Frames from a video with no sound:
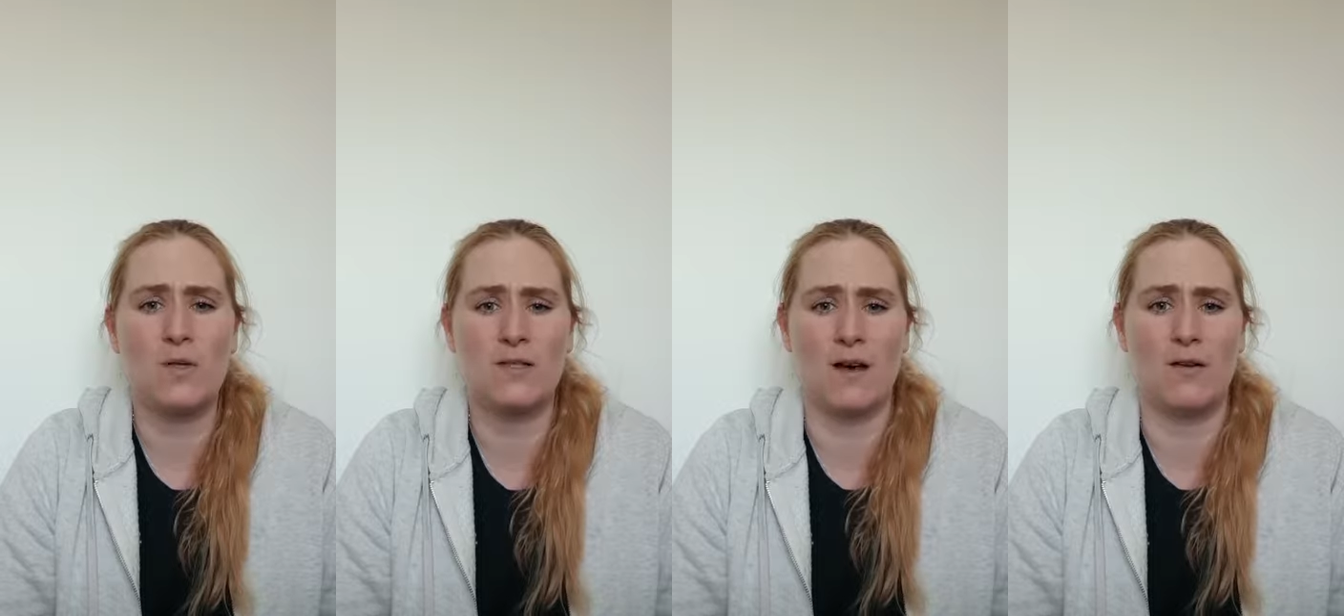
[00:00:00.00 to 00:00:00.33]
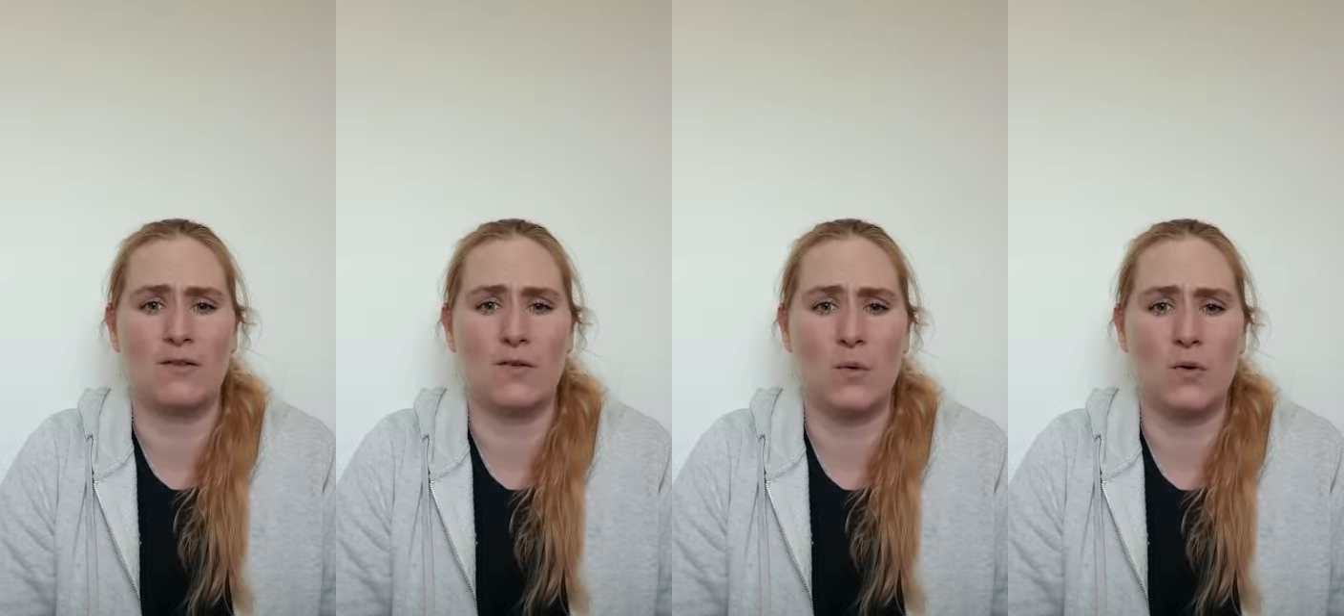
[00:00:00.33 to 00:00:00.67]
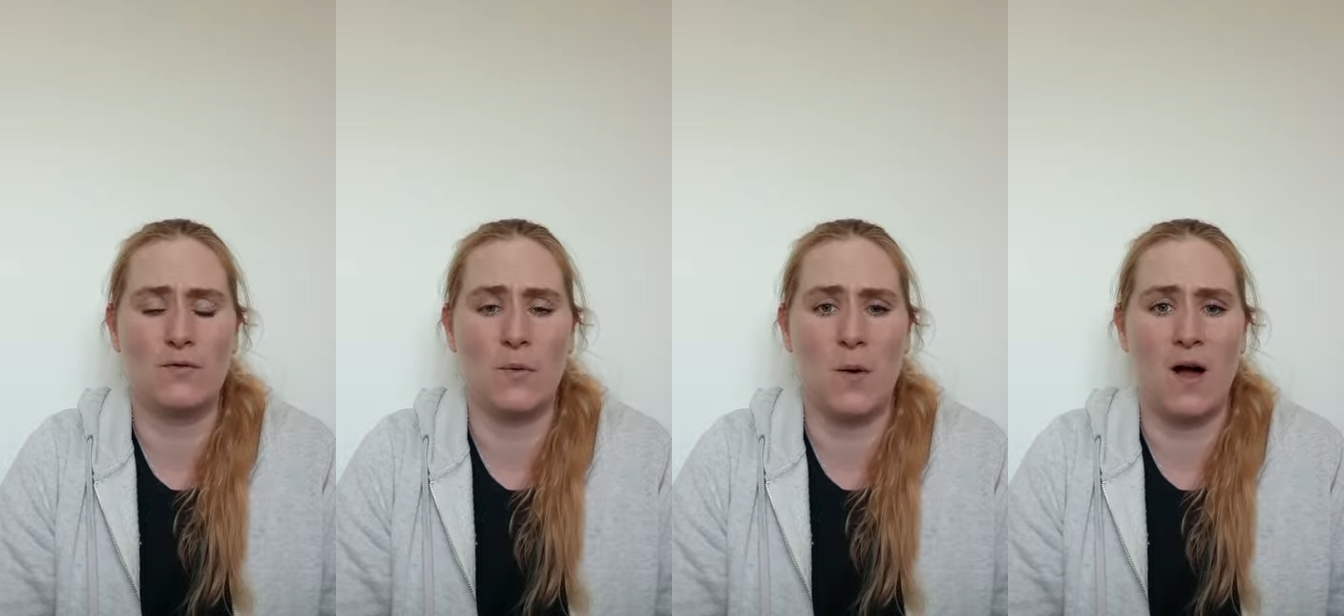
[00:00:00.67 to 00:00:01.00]
done for all
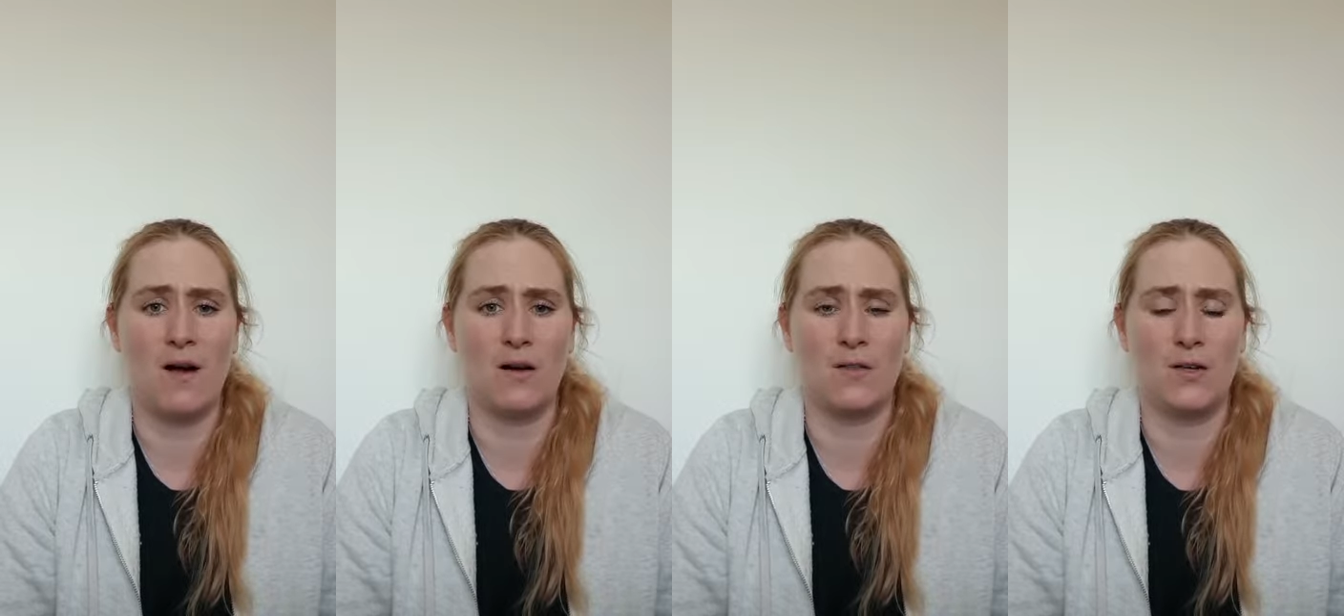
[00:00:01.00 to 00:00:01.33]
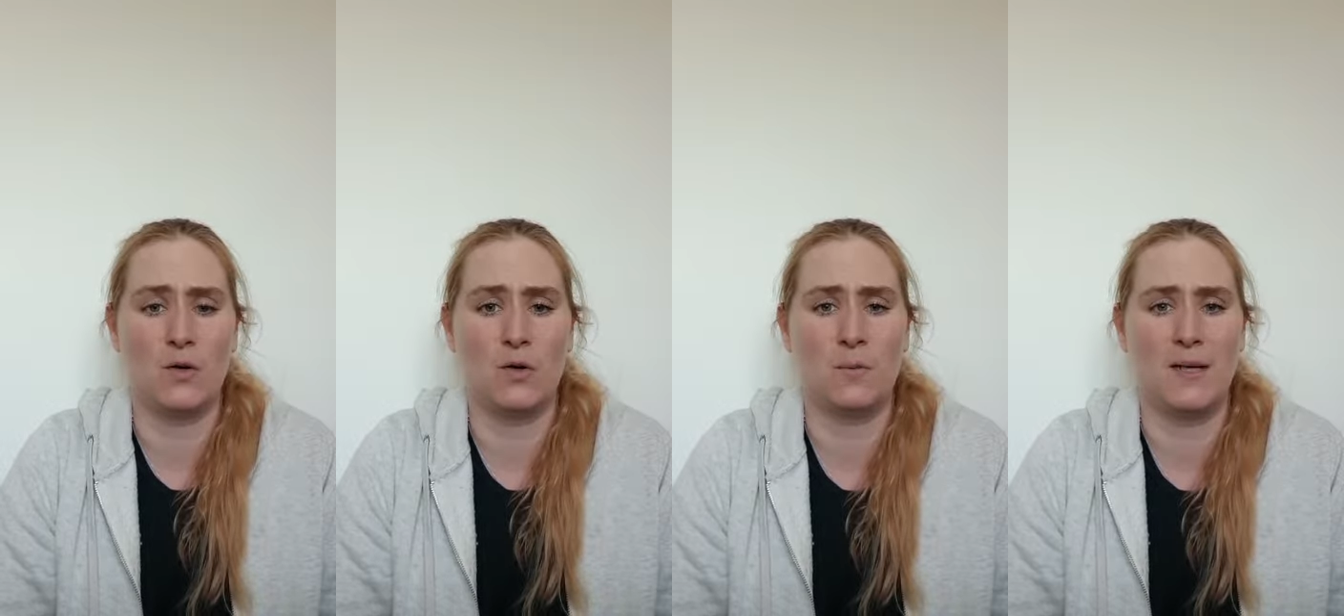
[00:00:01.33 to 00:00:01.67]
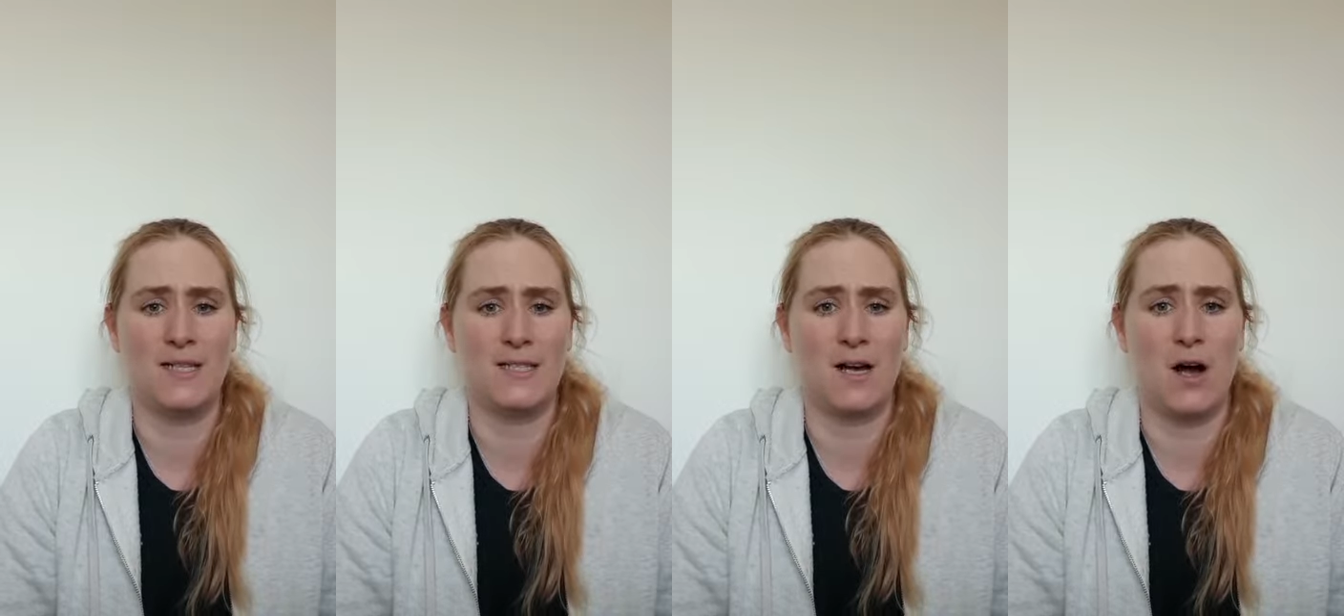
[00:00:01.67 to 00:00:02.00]
of the work that you're
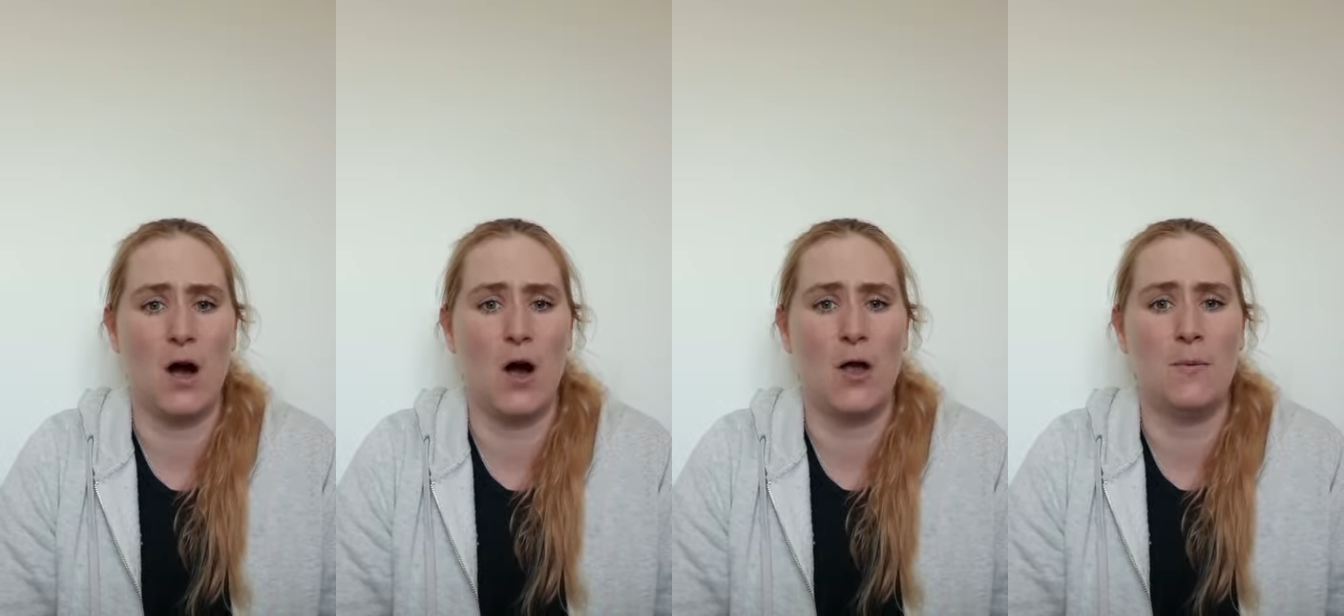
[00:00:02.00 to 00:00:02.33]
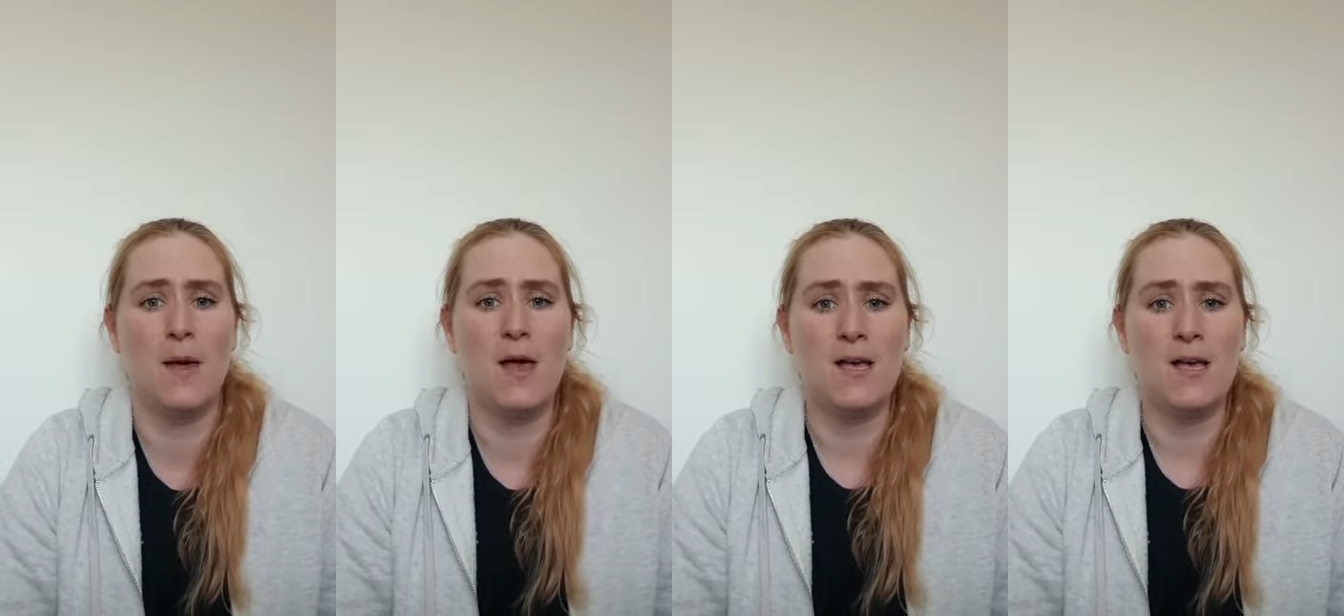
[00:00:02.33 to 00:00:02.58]
completing at home.